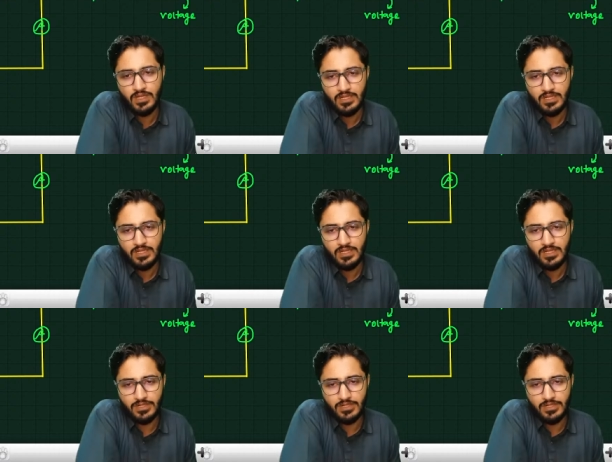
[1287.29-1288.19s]
That
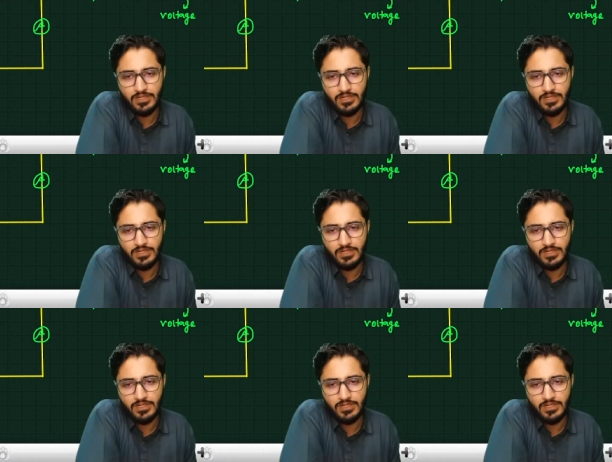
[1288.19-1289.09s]
means now current will
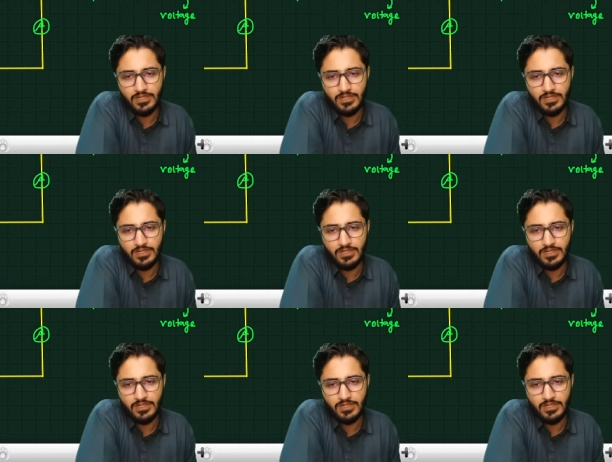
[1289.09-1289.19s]
flow.